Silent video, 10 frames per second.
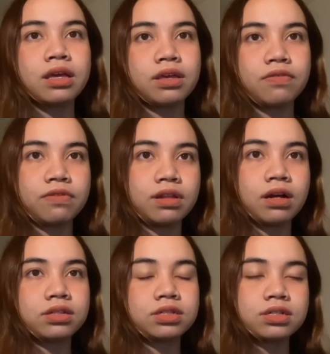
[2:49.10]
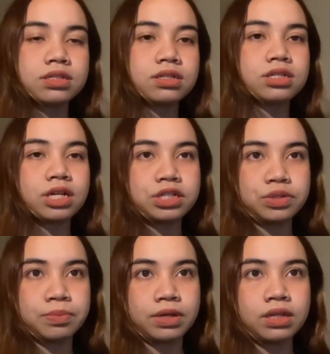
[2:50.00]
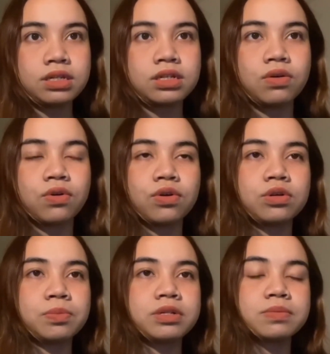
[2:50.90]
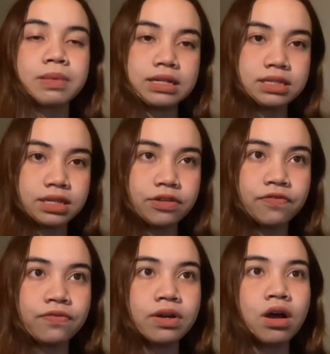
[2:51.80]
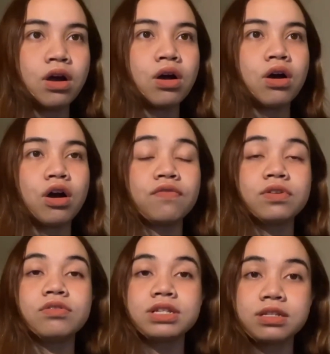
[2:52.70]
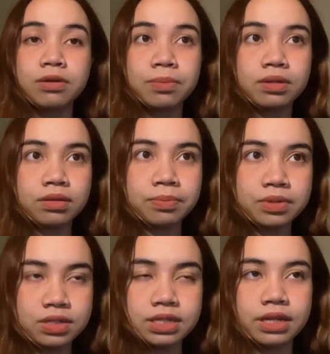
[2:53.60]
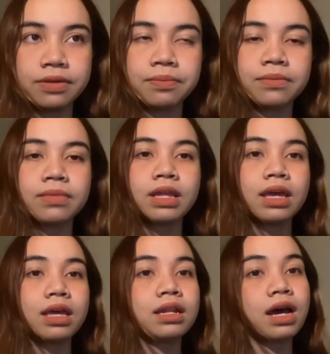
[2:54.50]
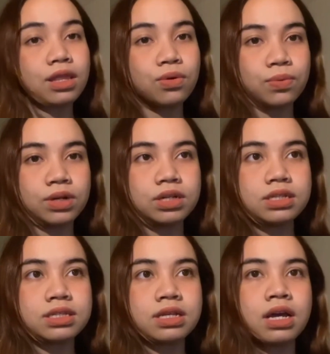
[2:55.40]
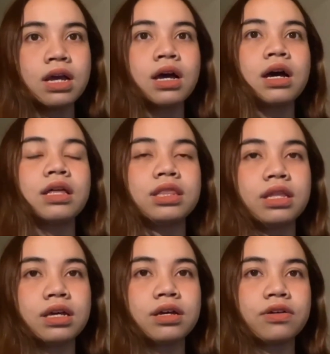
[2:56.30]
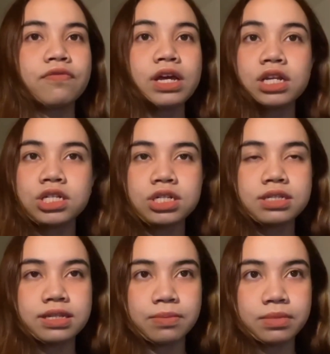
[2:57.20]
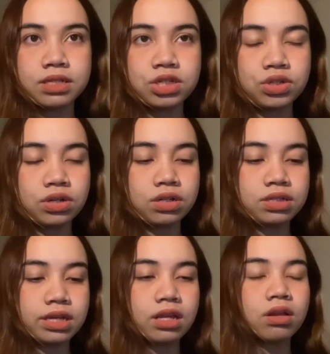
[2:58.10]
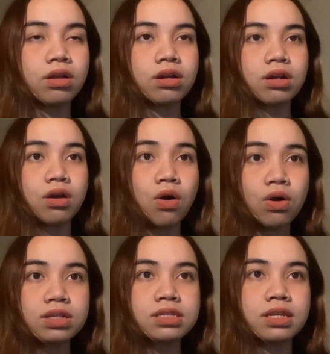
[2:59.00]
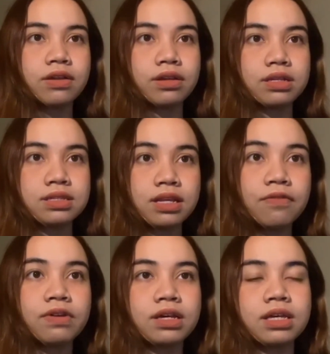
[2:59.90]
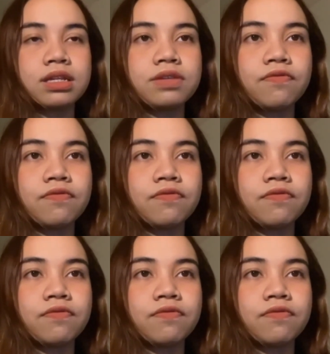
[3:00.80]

if it alters the judgment or perspective of a reasonable person. In other words, the financial statement should contain all significant